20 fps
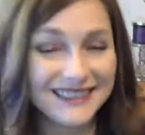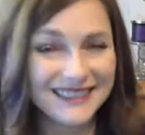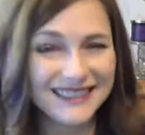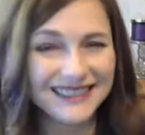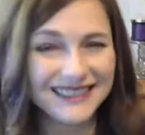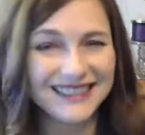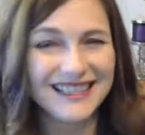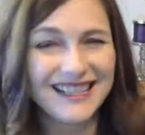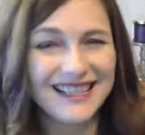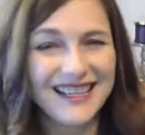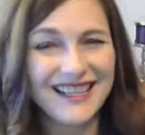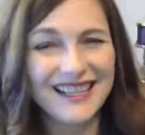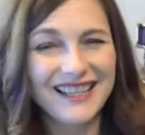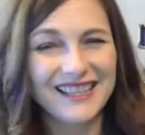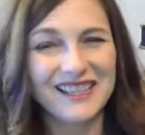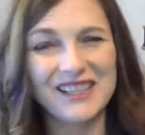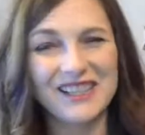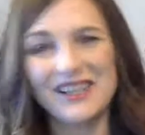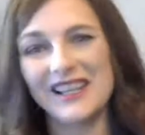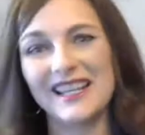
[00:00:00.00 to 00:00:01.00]

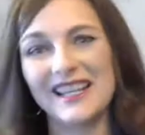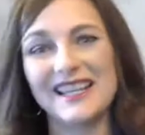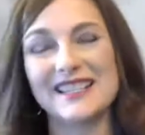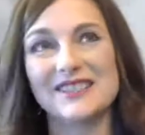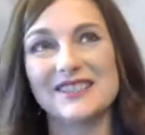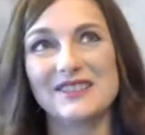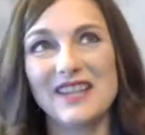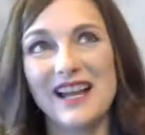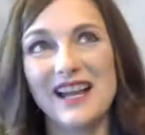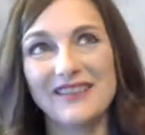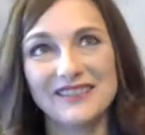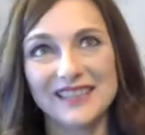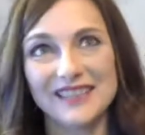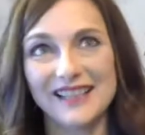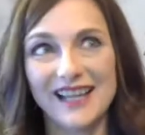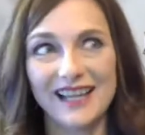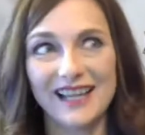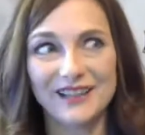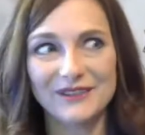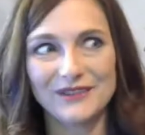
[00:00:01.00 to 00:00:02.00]
I guess we have to
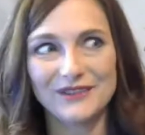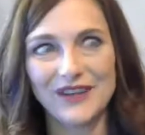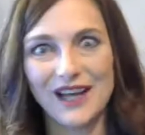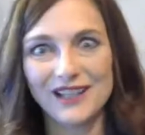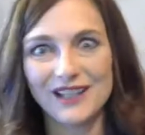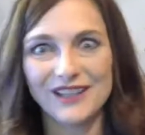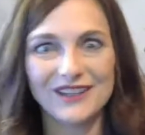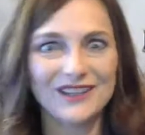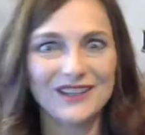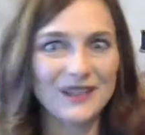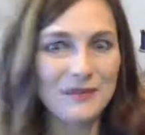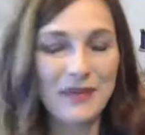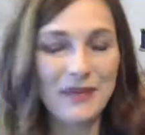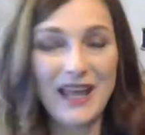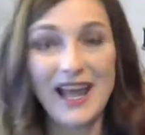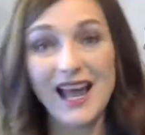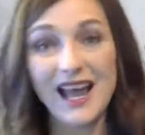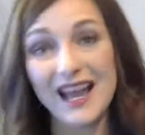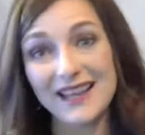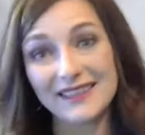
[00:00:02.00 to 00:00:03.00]
follow the
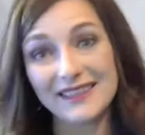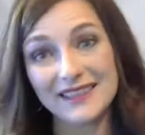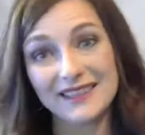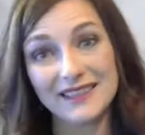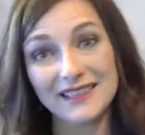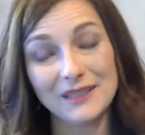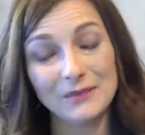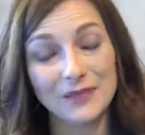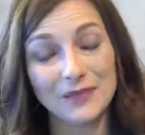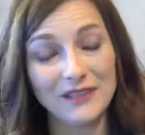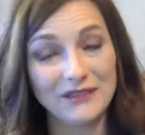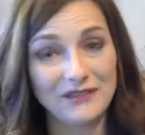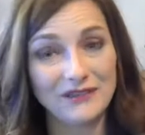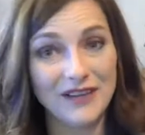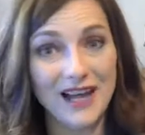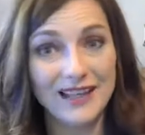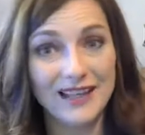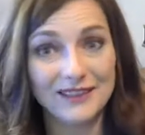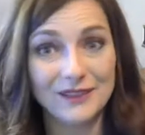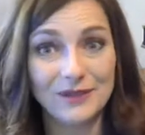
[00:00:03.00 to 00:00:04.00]
path, and then we
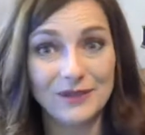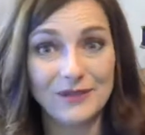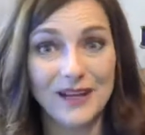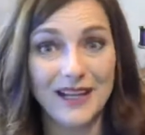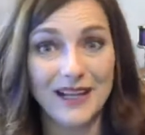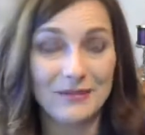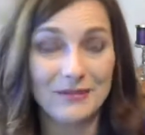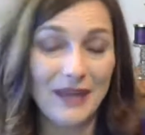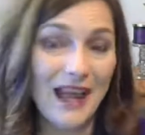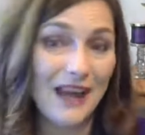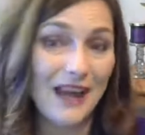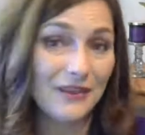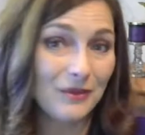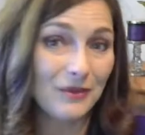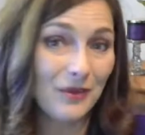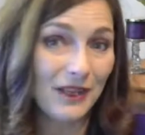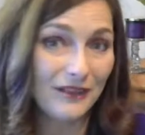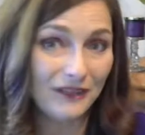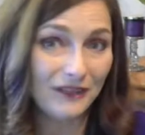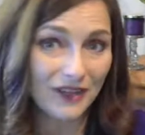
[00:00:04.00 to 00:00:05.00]
find the right
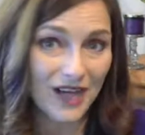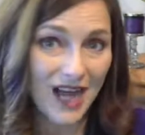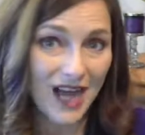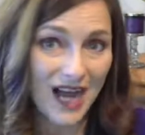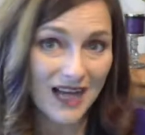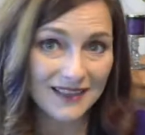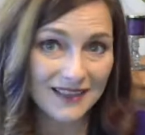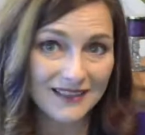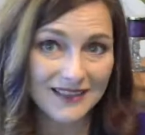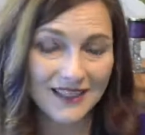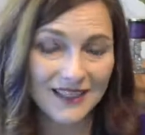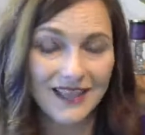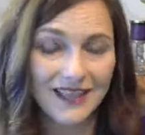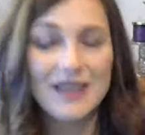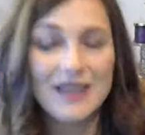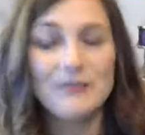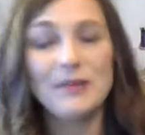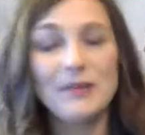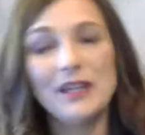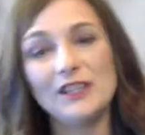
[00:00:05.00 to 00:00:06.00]
pathway for us.
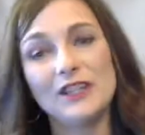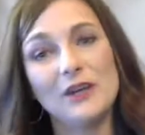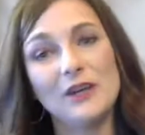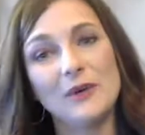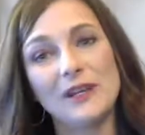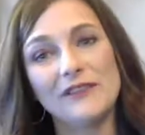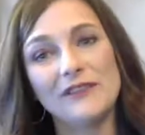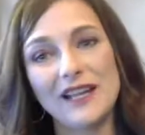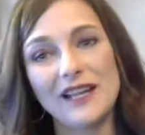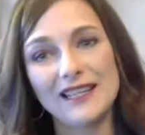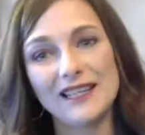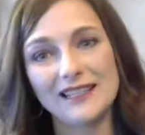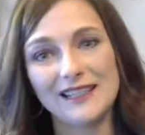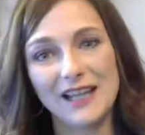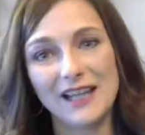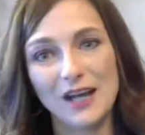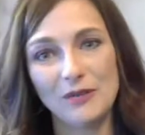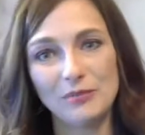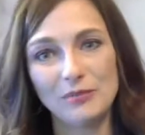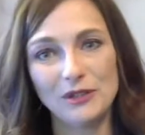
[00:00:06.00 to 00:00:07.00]
But you know what? If I can
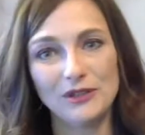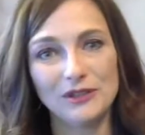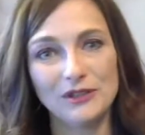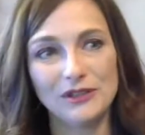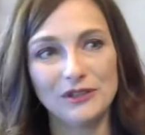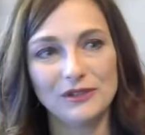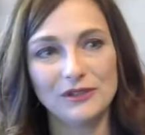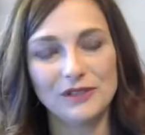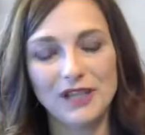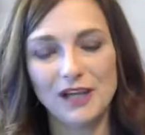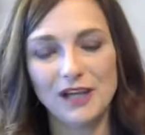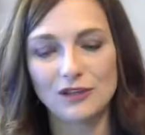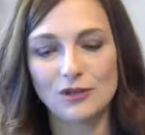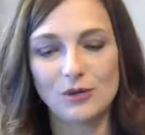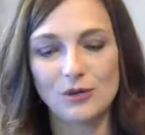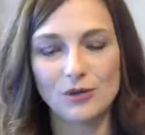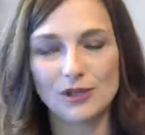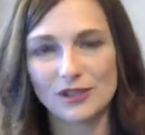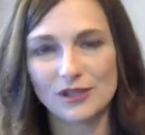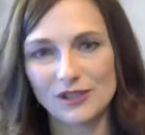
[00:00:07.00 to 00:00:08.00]
help you to cut
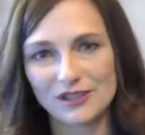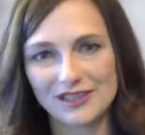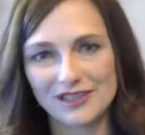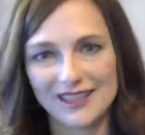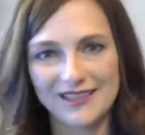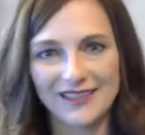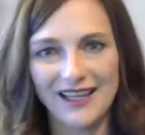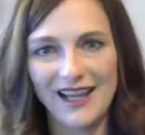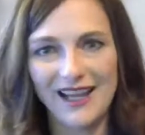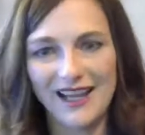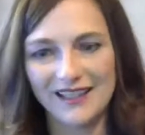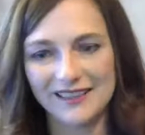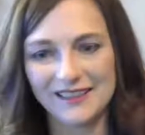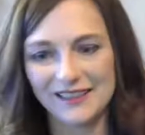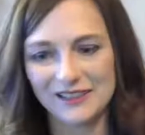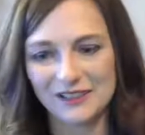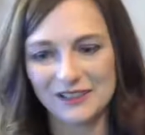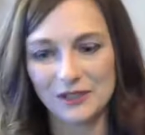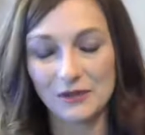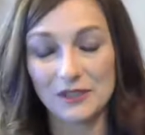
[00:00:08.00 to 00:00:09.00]
corners on that,
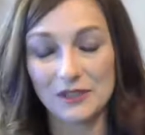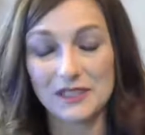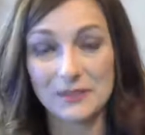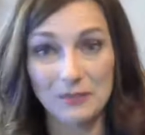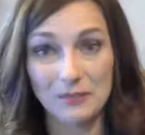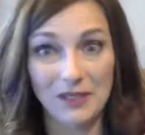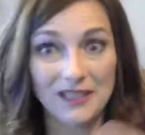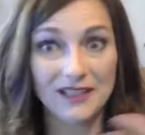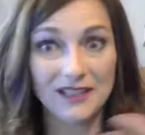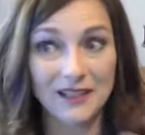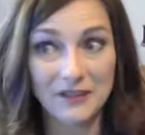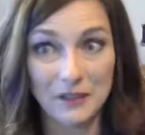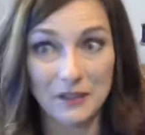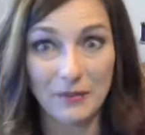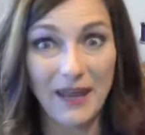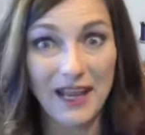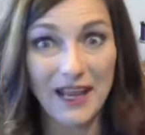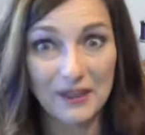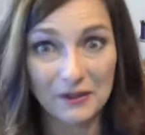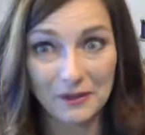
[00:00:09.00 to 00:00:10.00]
so to speak, on
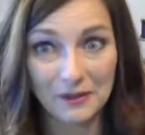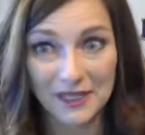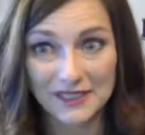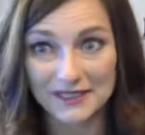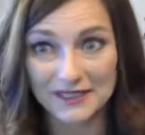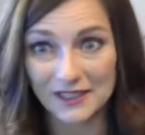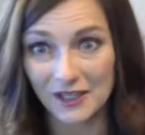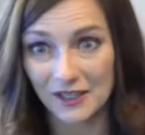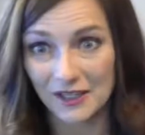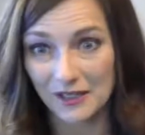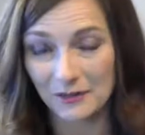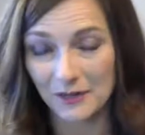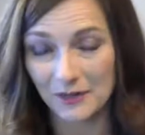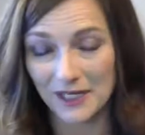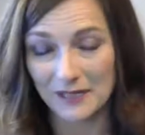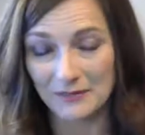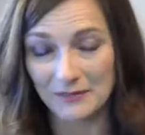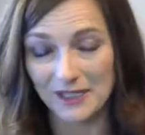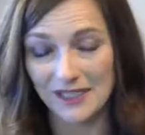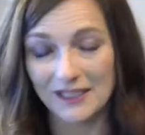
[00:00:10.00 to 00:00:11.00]
the pathways,
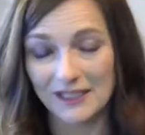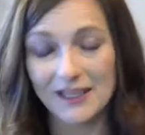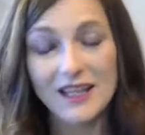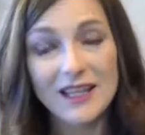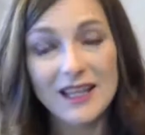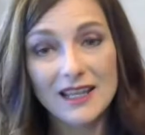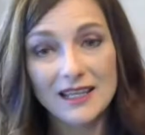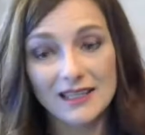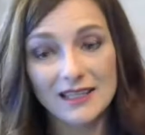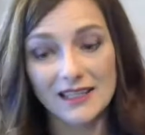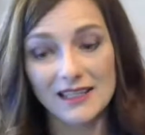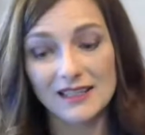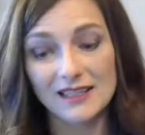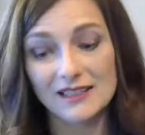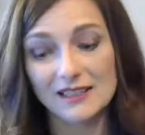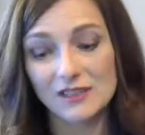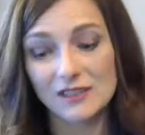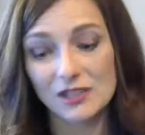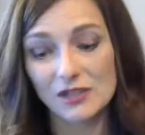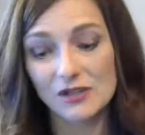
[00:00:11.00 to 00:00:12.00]
what I mean
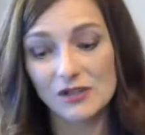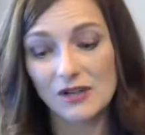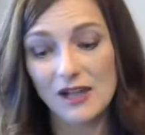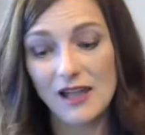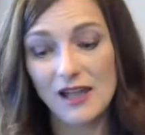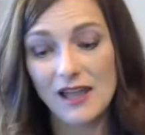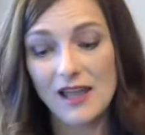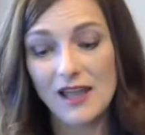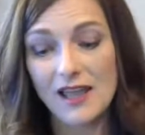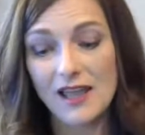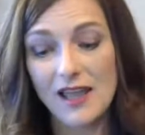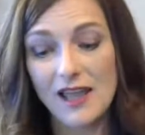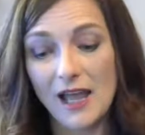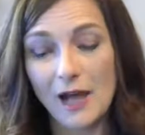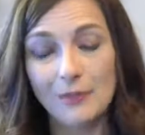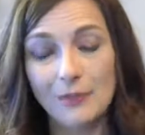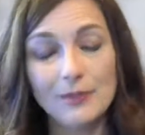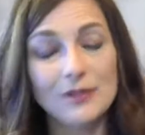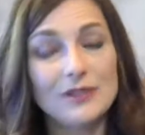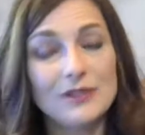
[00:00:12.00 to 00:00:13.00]
is to
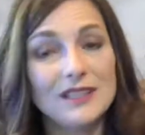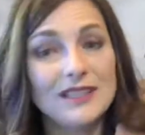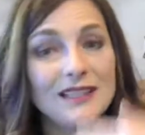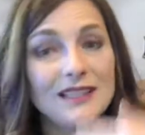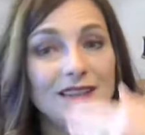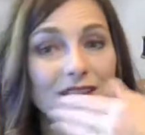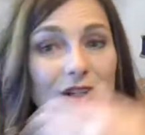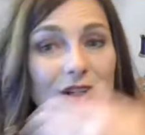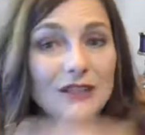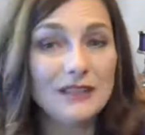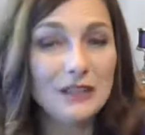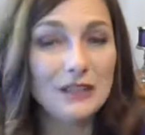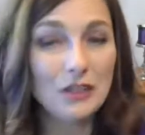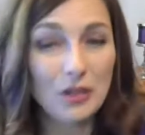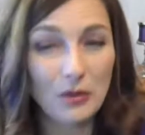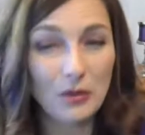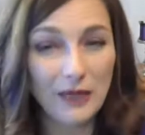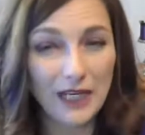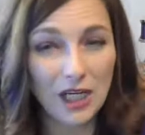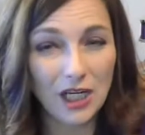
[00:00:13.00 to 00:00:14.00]
help you to get there a little
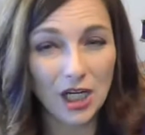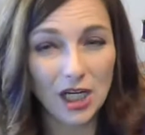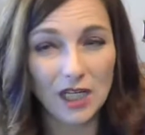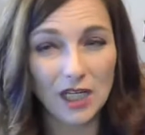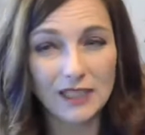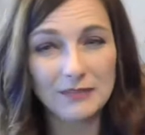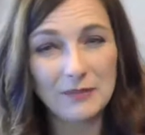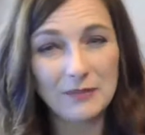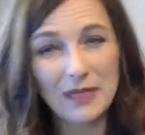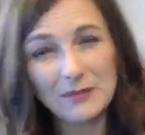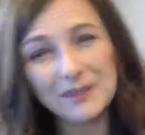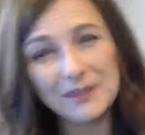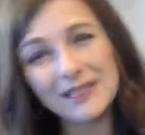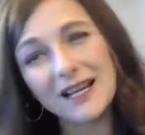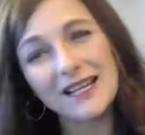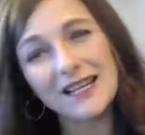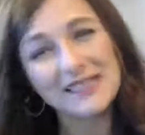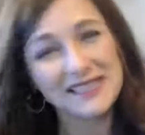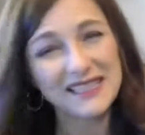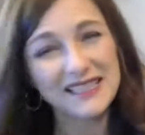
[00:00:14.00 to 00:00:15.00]
quicker and maybe
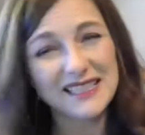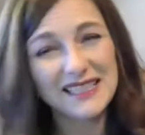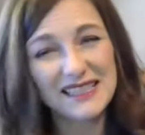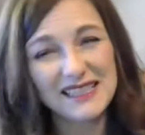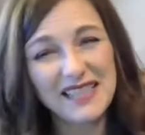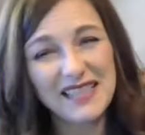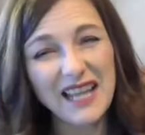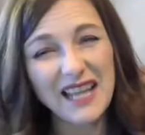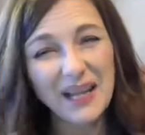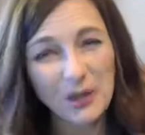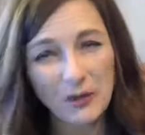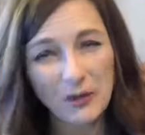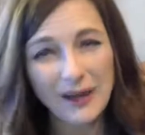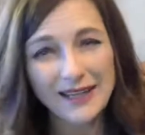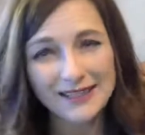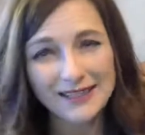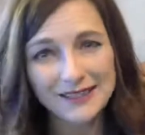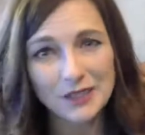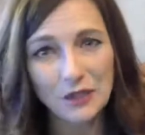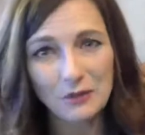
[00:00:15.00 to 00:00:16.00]
not zig and zag
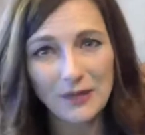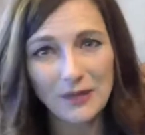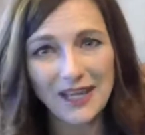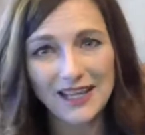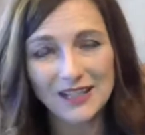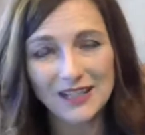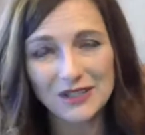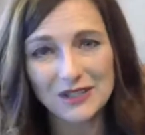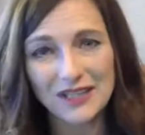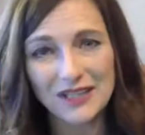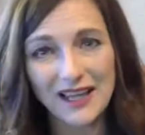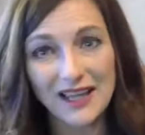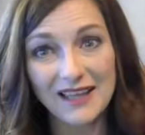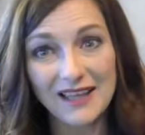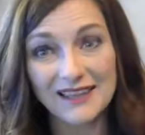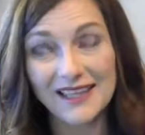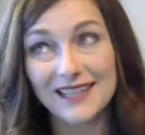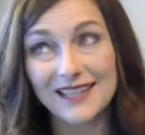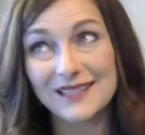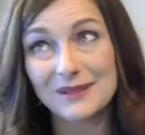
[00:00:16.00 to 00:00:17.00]
quite so much.
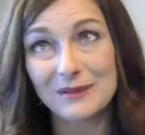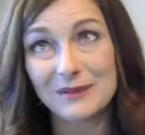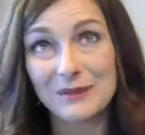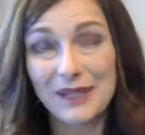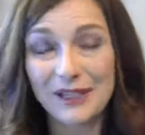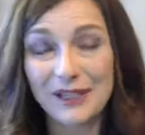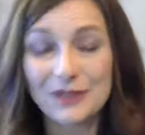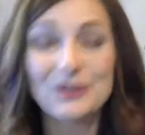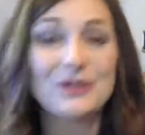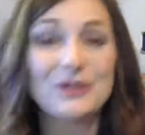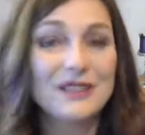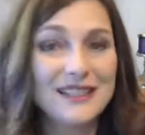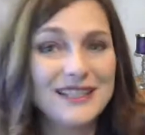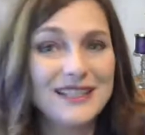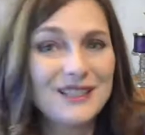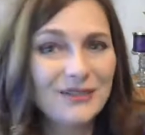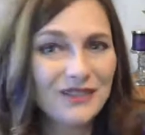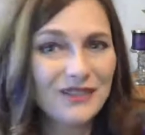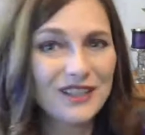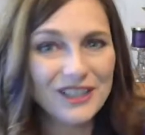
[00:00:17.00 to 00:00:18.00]
That's what my goal
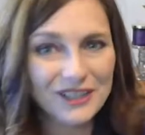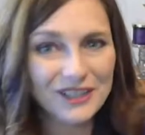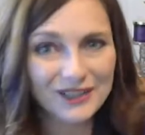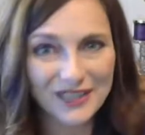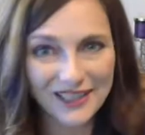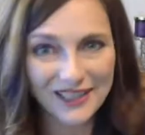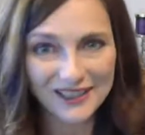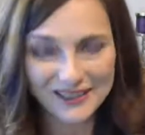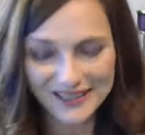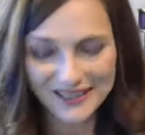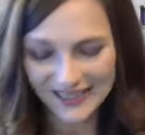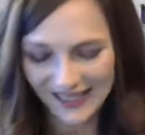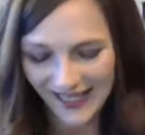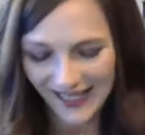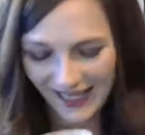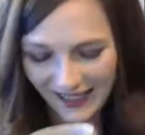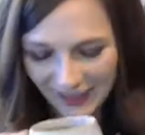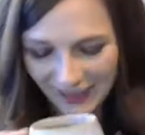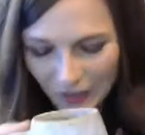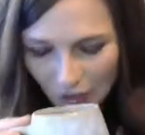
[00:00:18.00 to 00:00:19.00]
is for you here
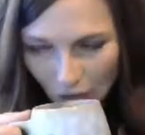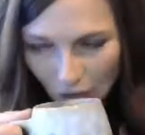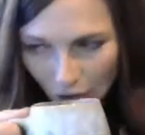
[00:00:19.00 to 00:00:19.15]
today.